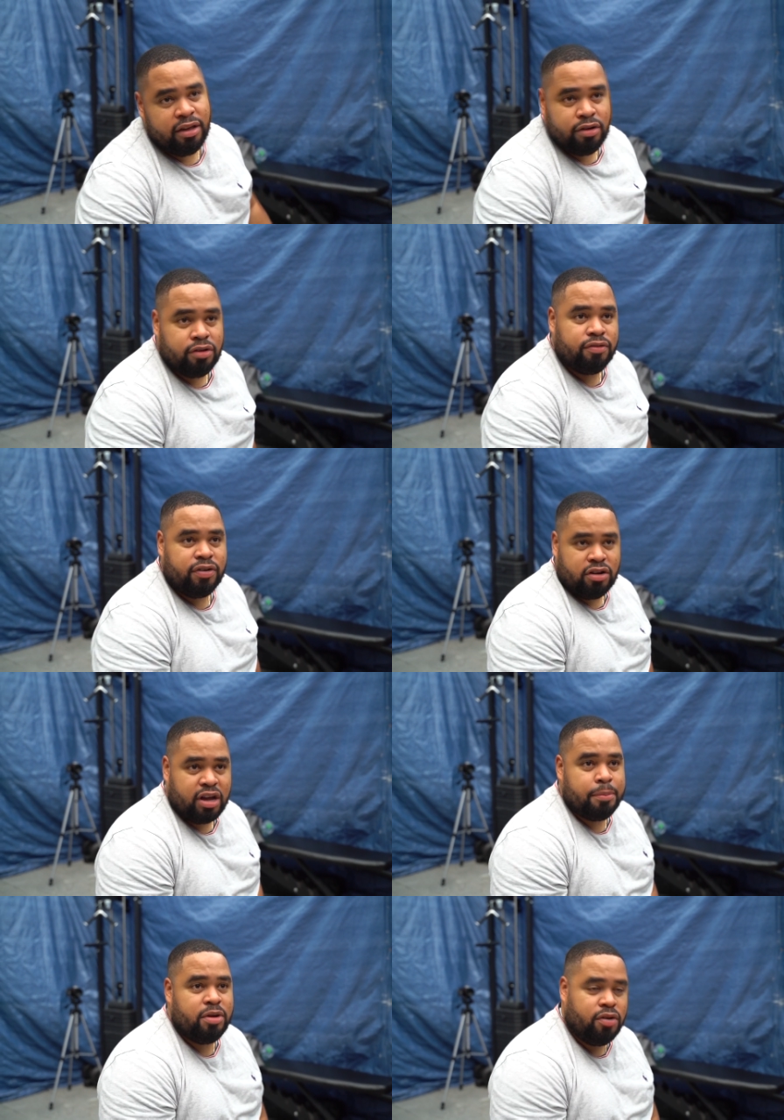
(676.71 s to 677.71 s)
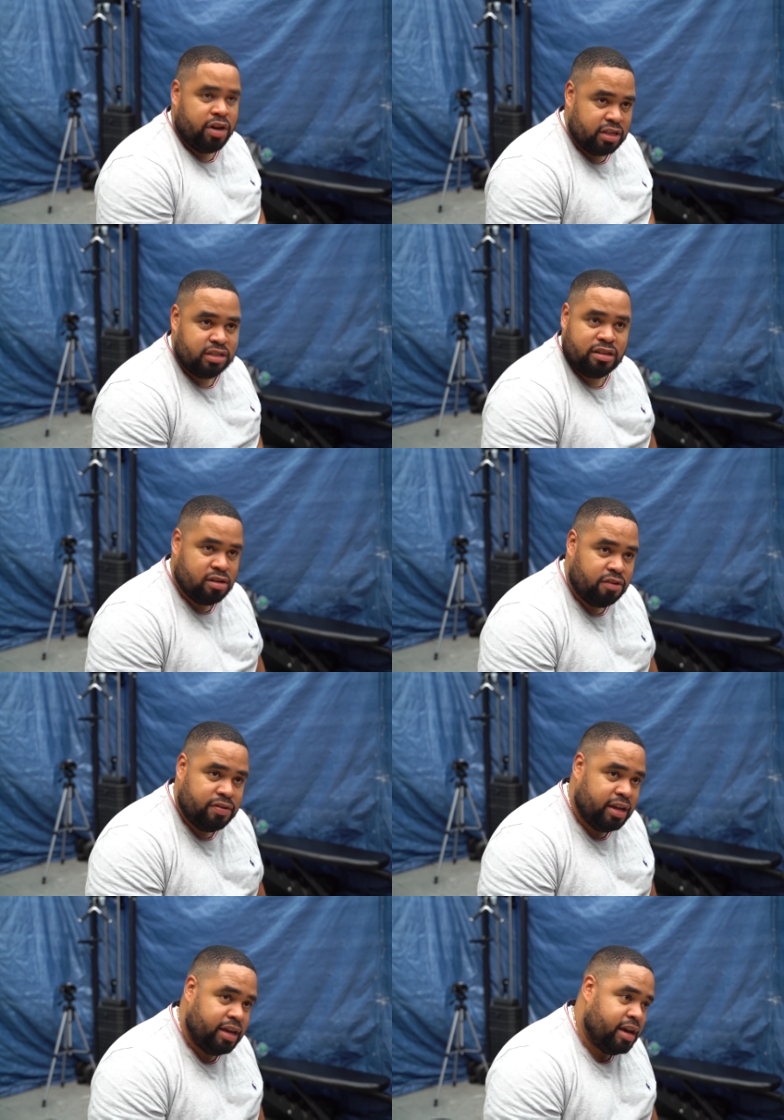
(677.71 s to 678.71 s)
You know, you don't get me wrong, it's it's
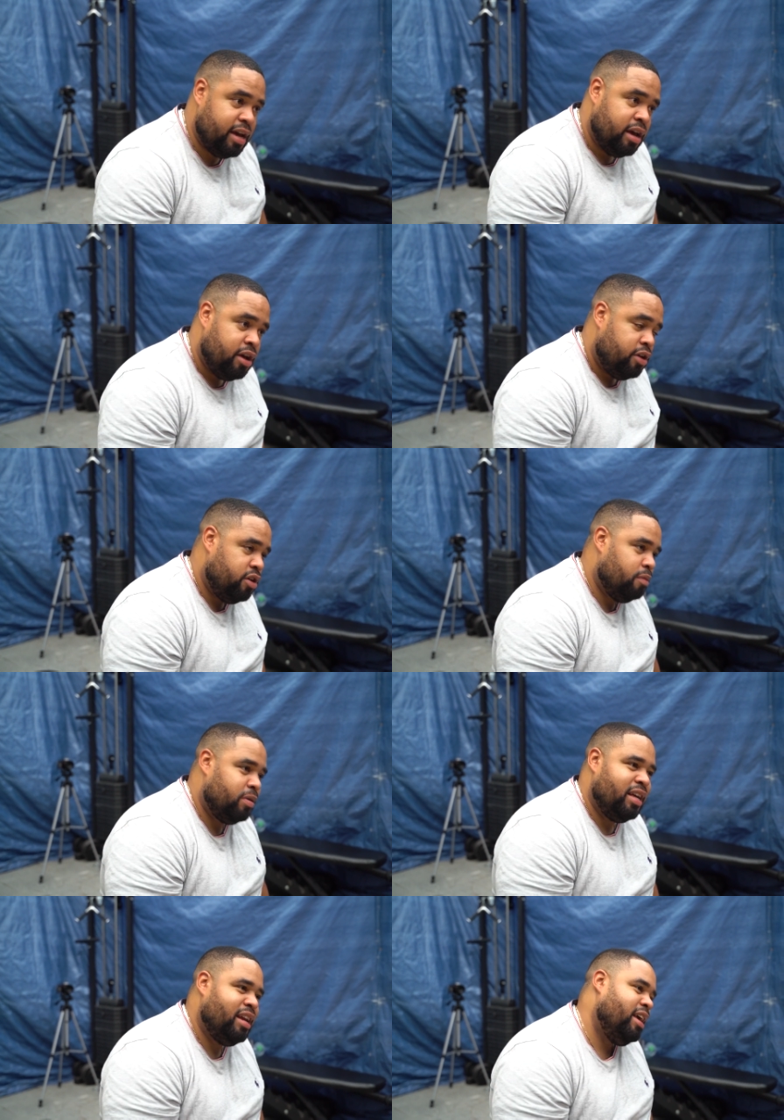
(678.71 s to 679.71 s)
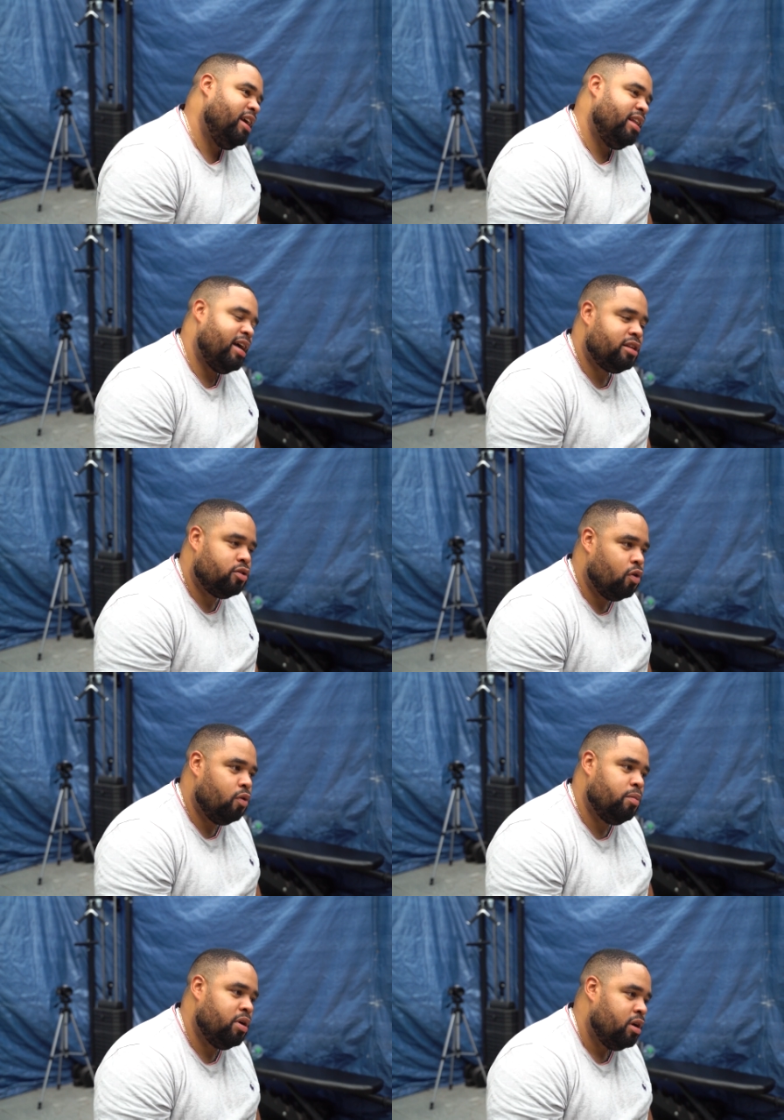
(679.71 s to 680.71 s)
lovely here, you know, but then again, that's
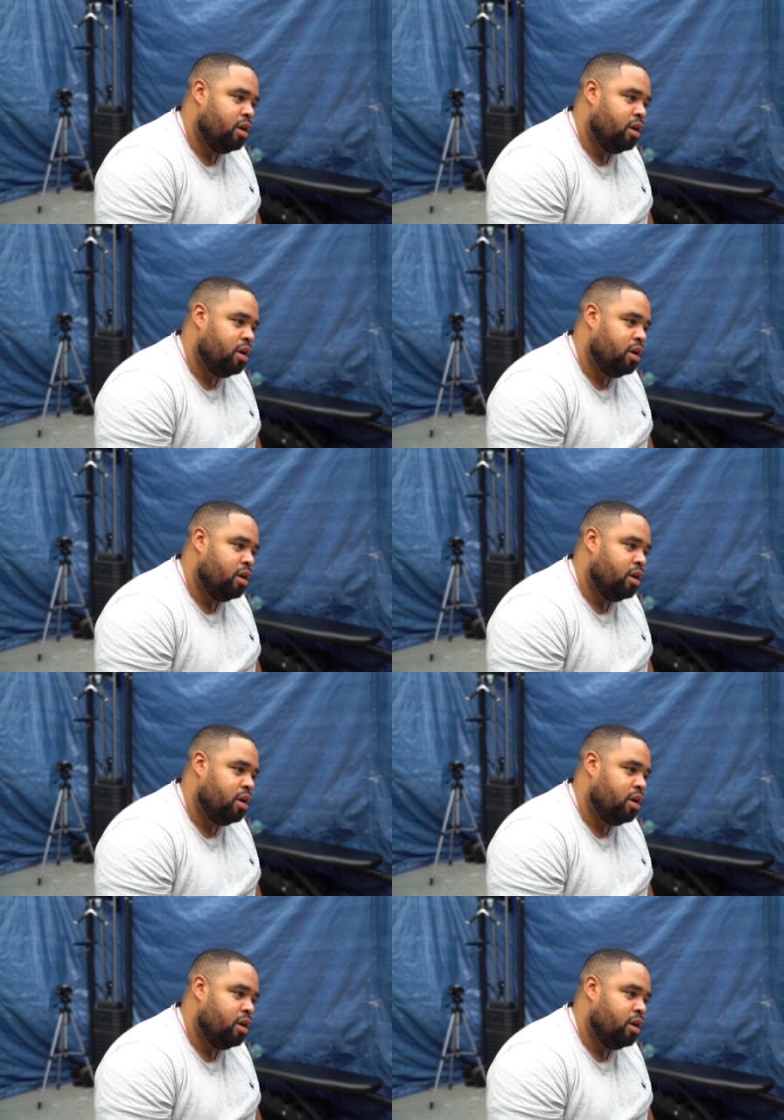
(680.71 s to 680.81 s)
home.